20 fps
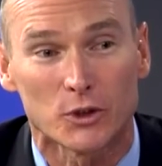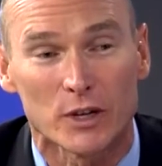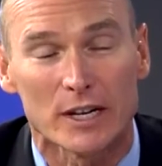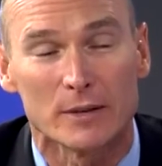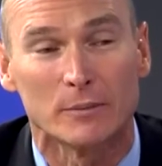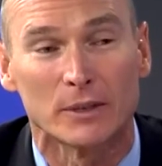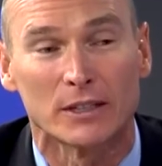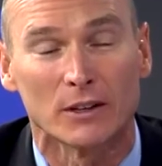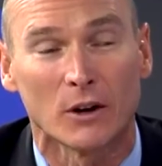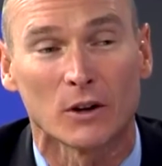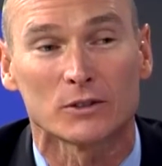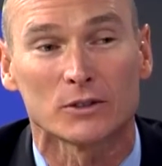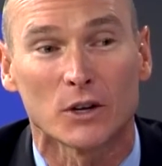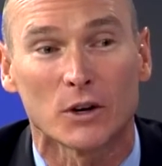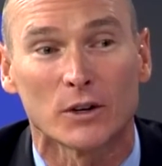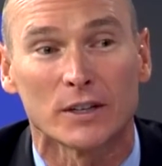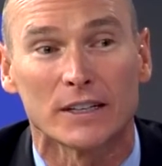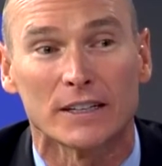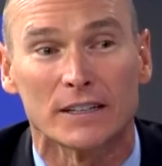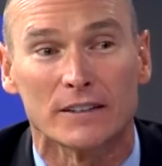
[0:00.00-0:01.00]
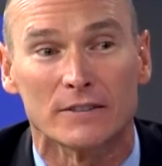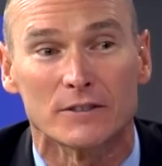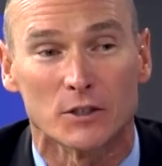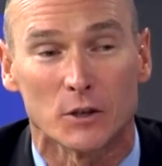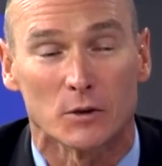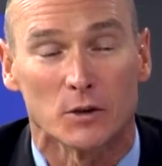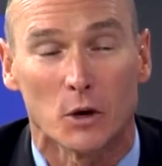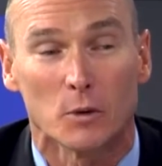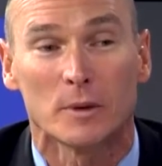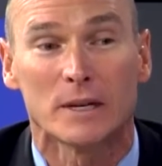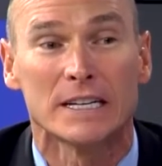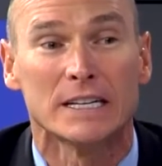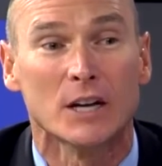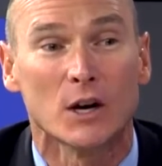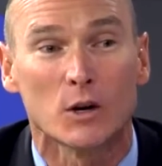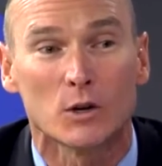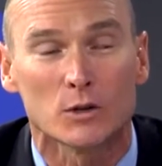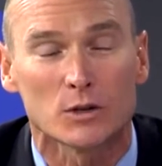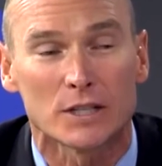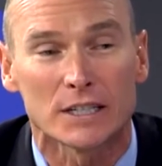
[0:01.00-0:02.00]
treatment alternative. So nobody
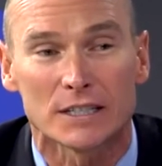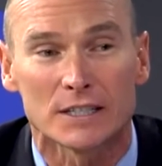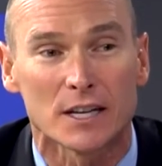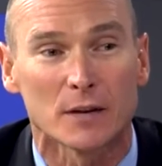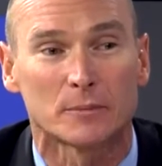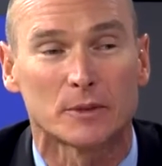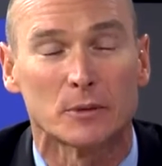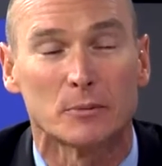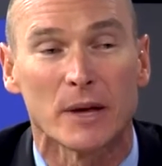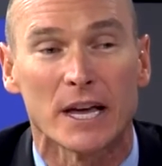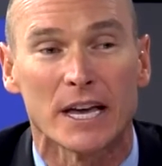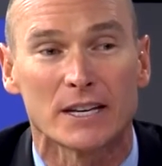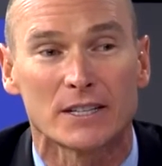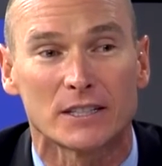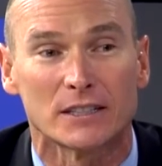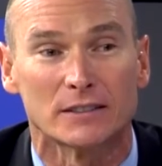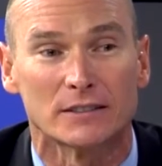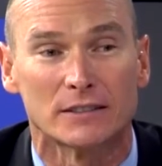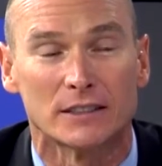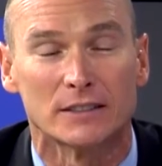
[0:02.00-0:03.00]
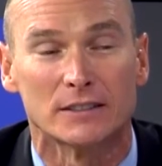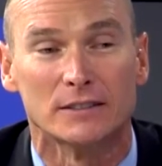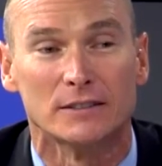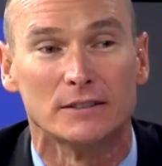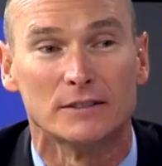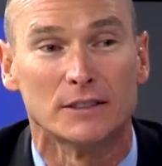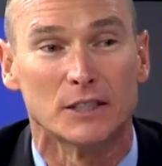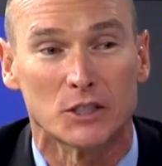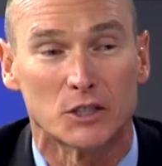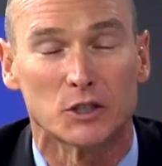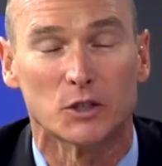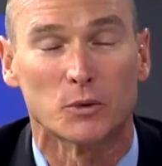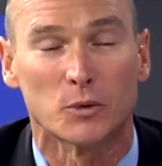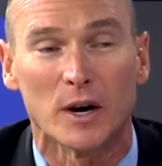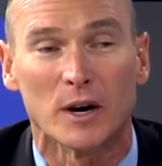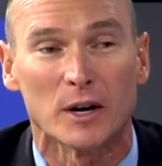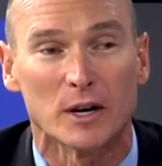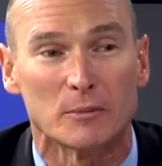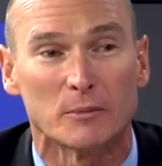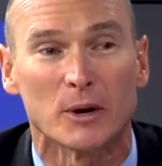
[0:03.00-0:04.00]
knows except the patient that you're
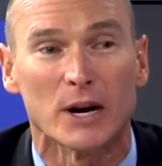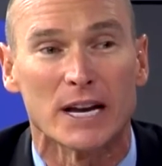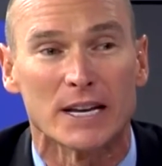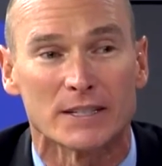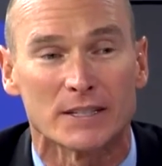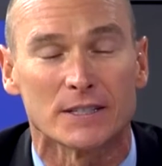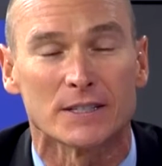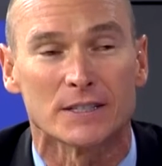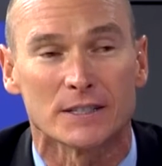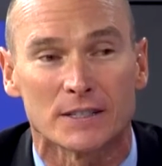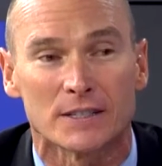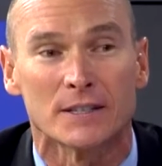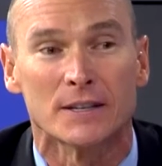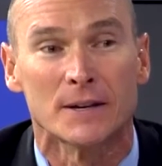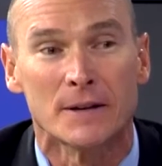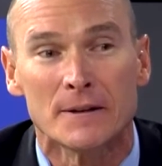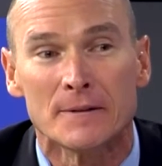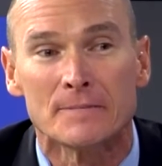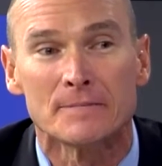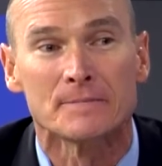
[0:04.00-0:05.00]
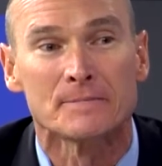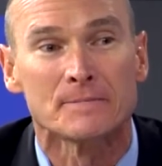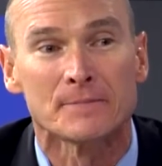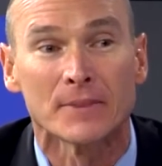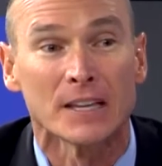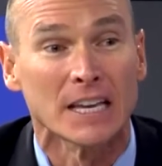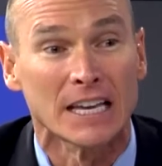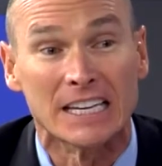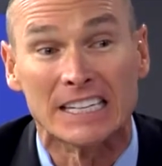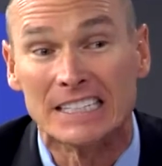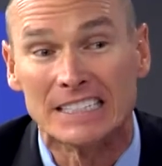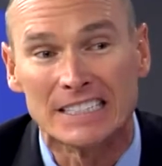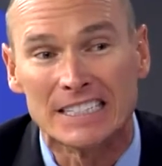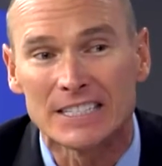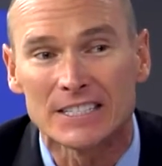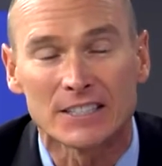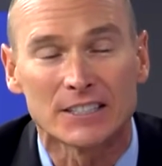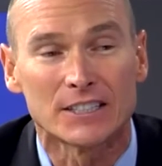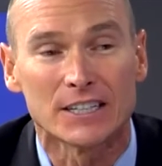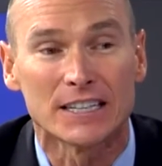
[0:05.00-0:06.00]
wearing braces. In
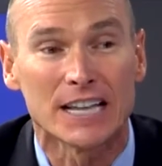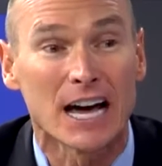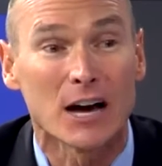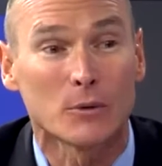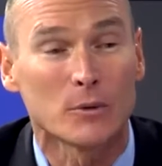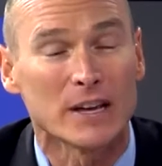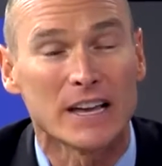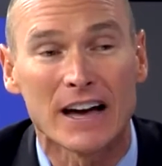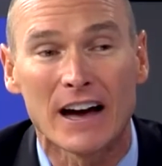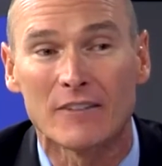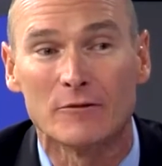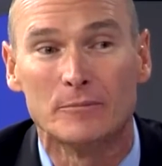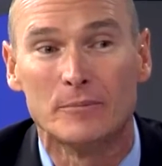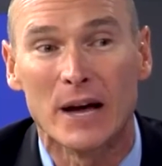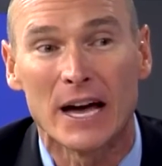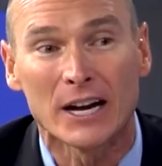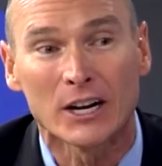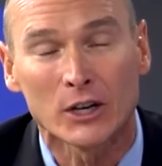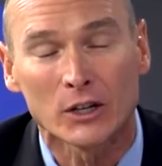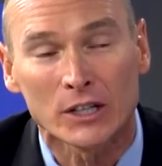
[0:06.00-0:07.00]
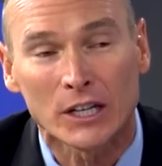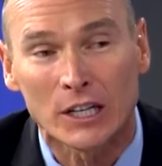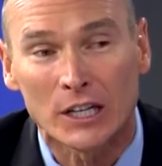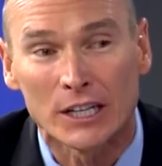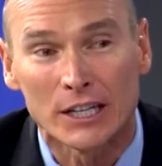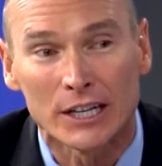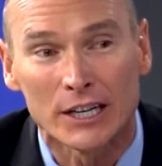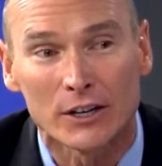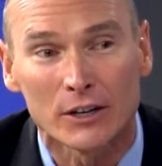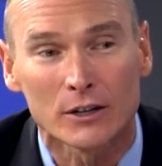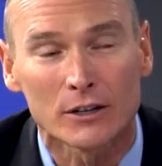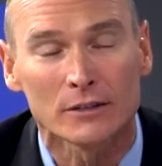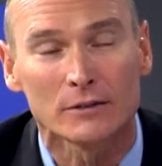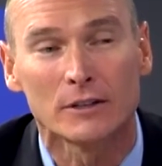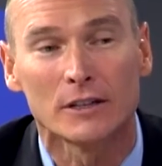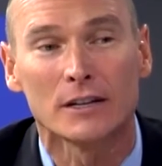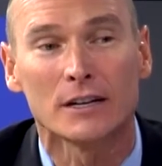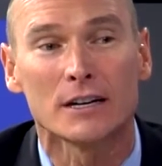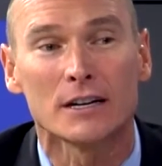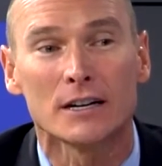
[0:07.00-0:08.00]
addition to that, we have better, clear
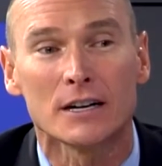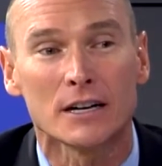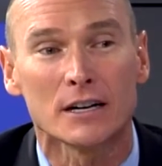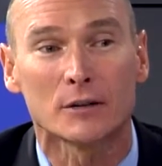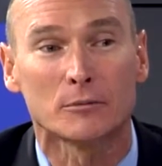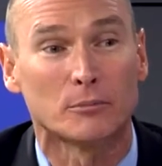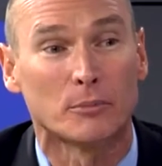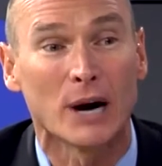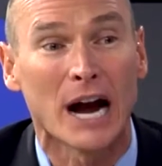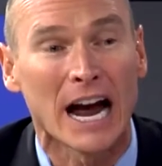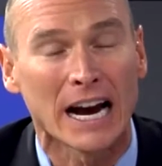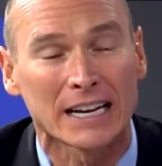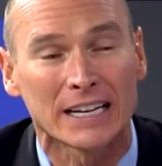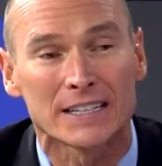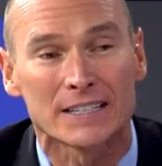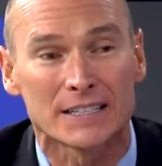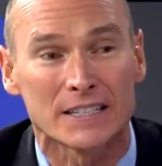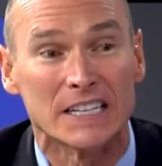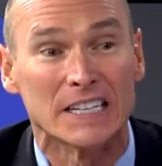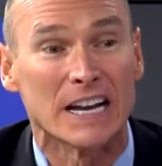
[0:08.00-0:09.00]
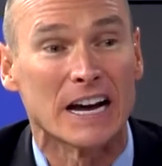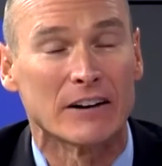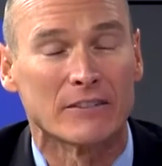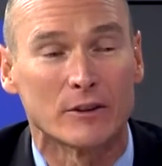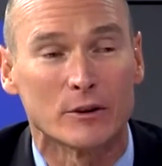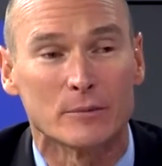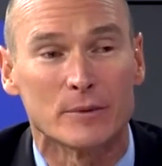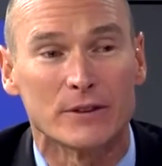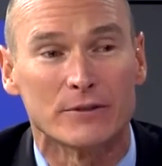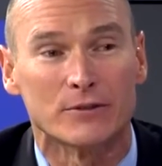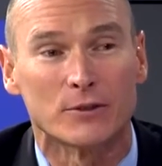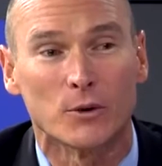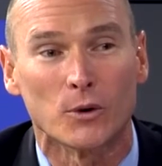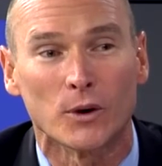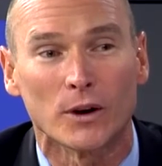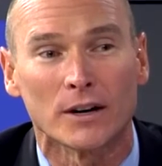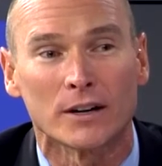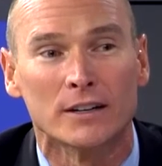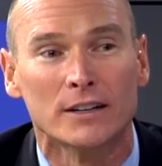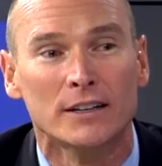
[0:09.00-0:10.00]
brackets than ever
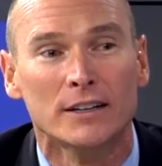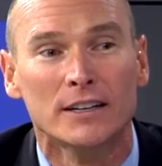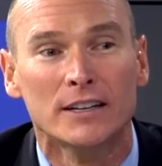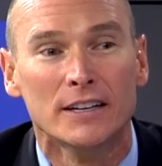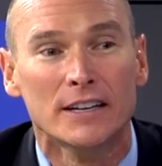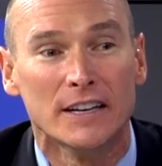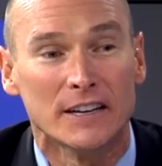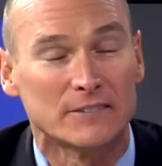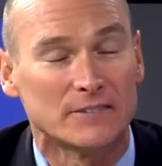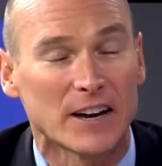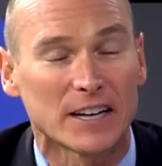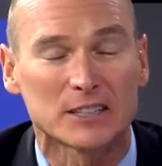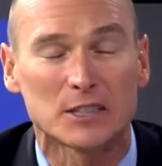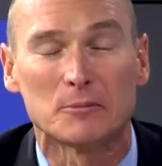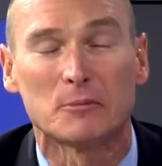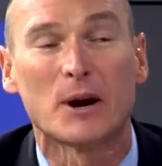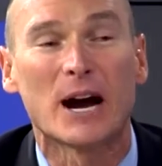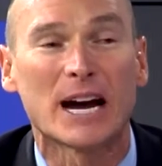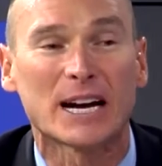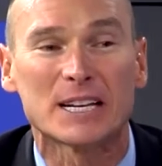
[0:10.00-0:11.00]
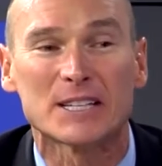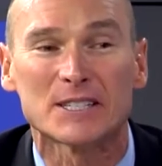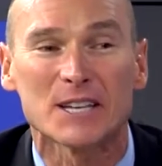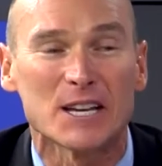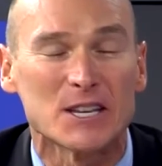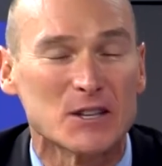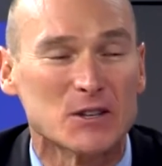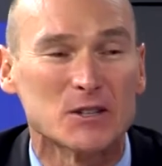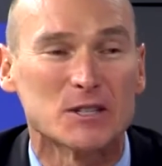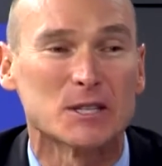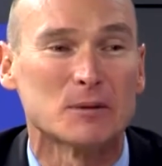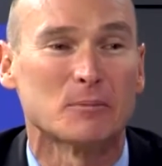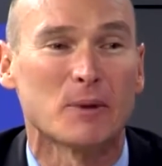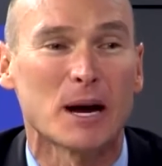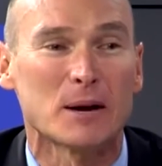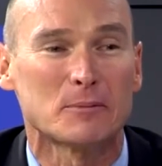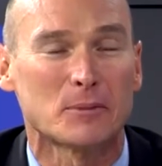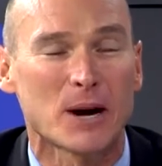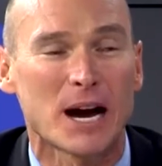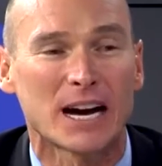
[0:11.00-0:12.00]
before. In fact, the brackets I use in
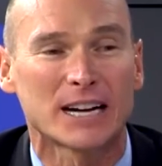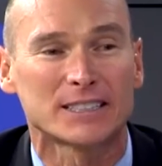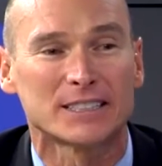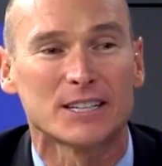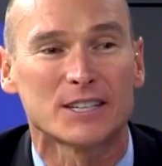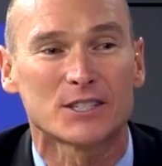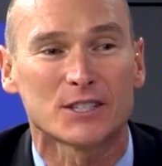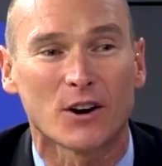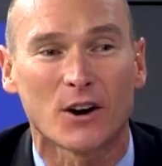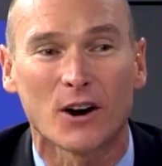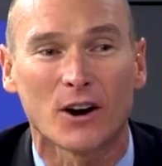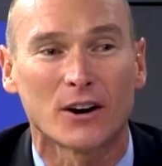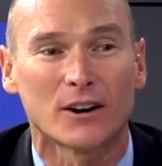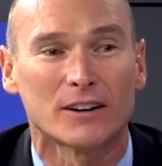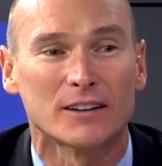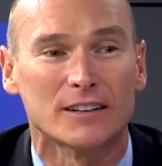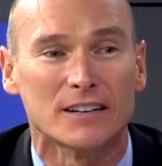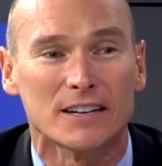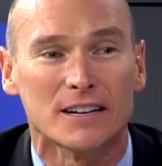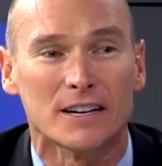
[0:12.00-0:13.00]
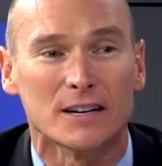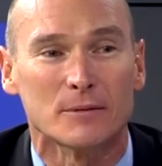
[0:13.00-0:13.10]
my practice are